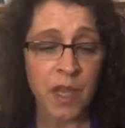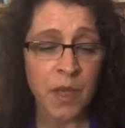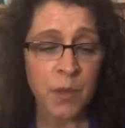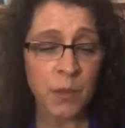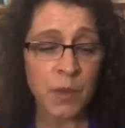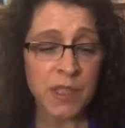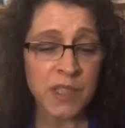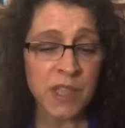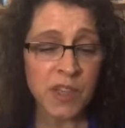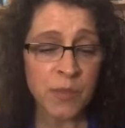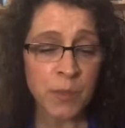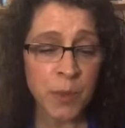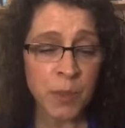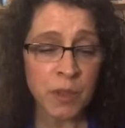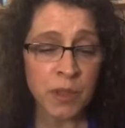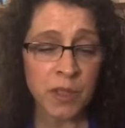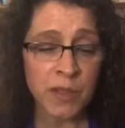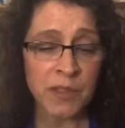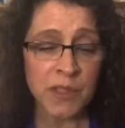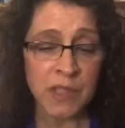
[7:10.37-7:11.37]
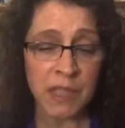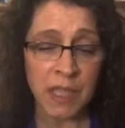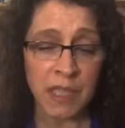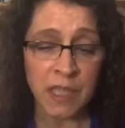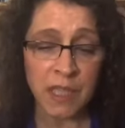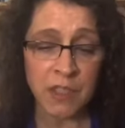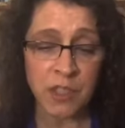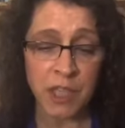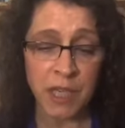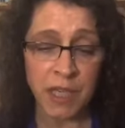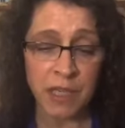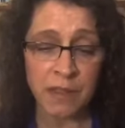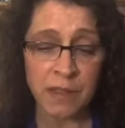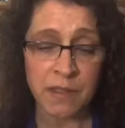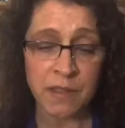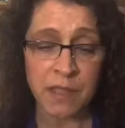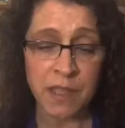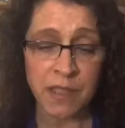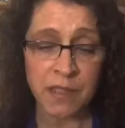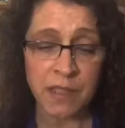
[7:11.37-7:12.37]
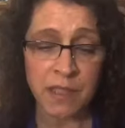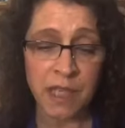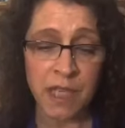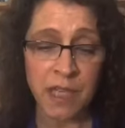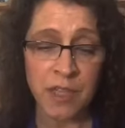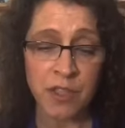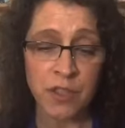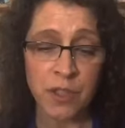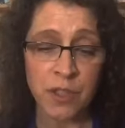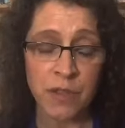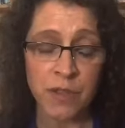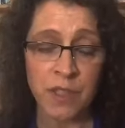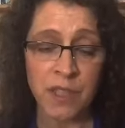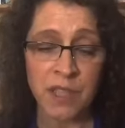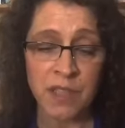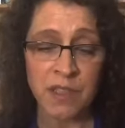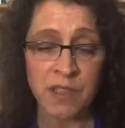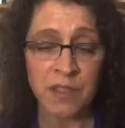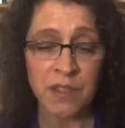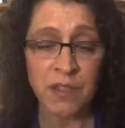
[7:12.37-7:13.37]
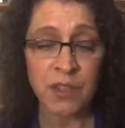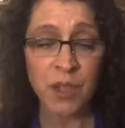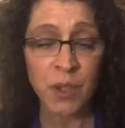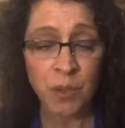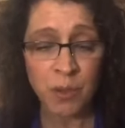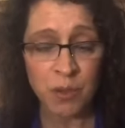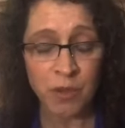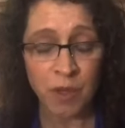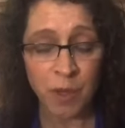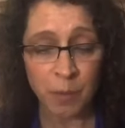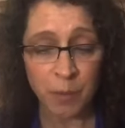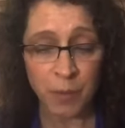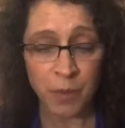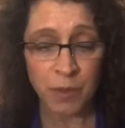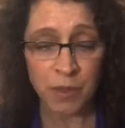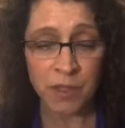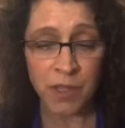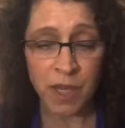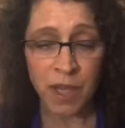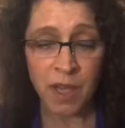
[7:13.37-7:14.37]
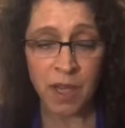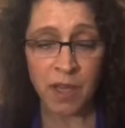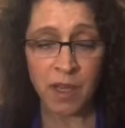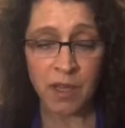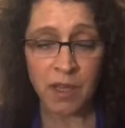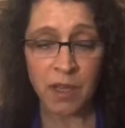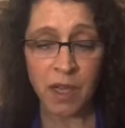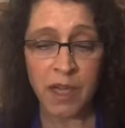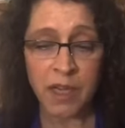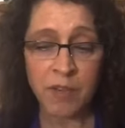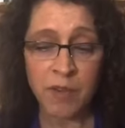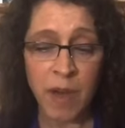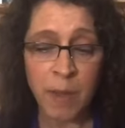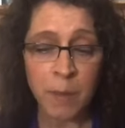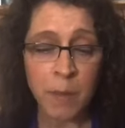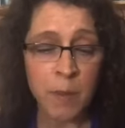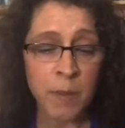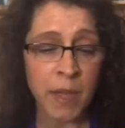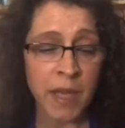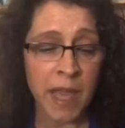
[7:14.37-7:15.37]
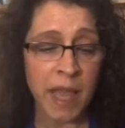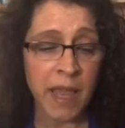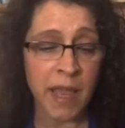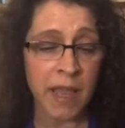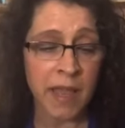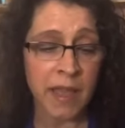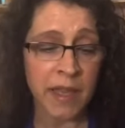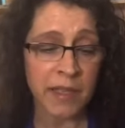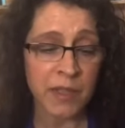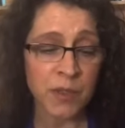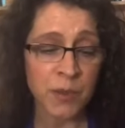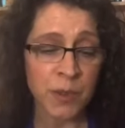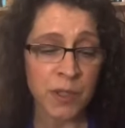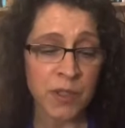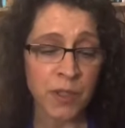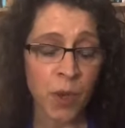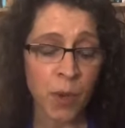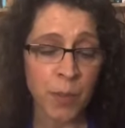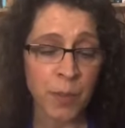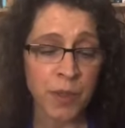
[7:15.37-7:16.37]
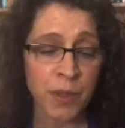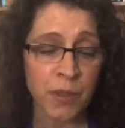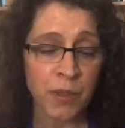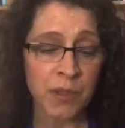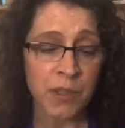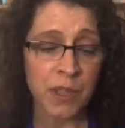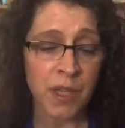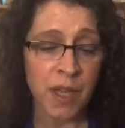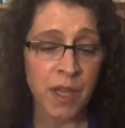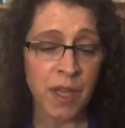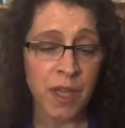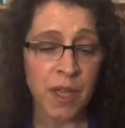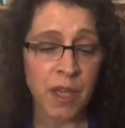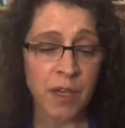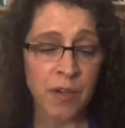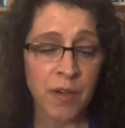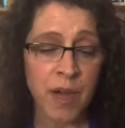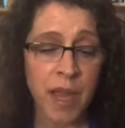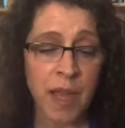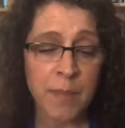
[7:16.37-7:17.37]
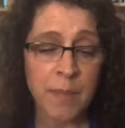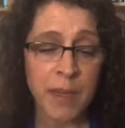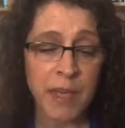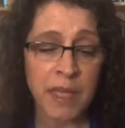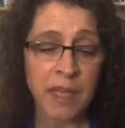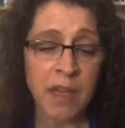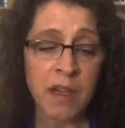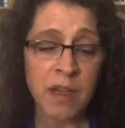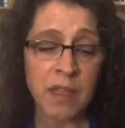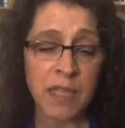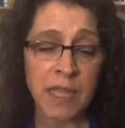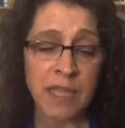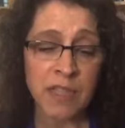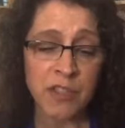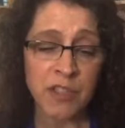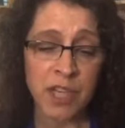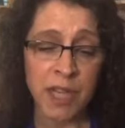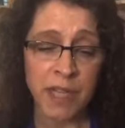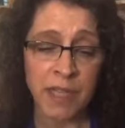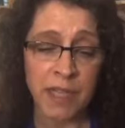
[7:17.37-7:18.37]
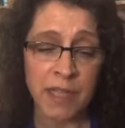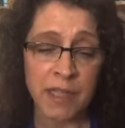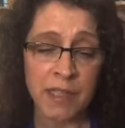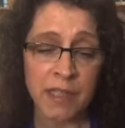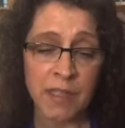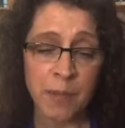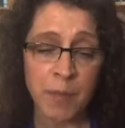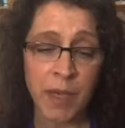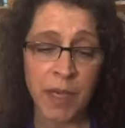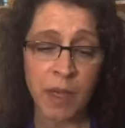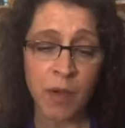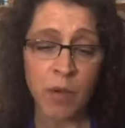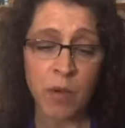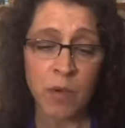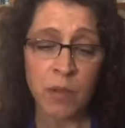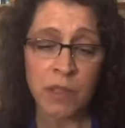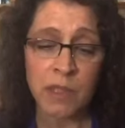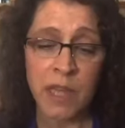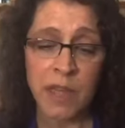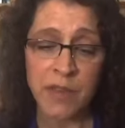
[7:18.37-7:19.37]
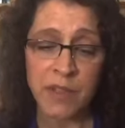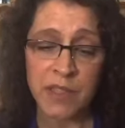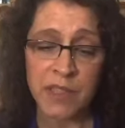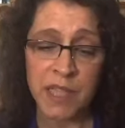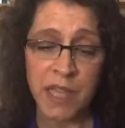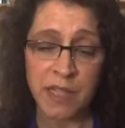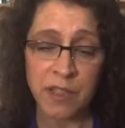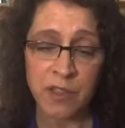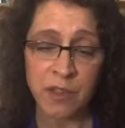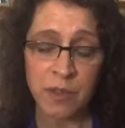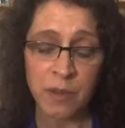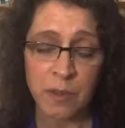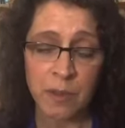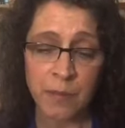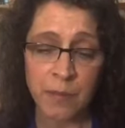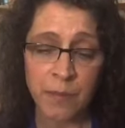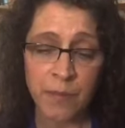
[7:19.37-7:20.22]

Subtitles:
Once I've pulled on skinny jeans and a t-shirt that isn't too crumpled, I grapple my hair into a top knot and grab my khaki jacket and my old leather satchel.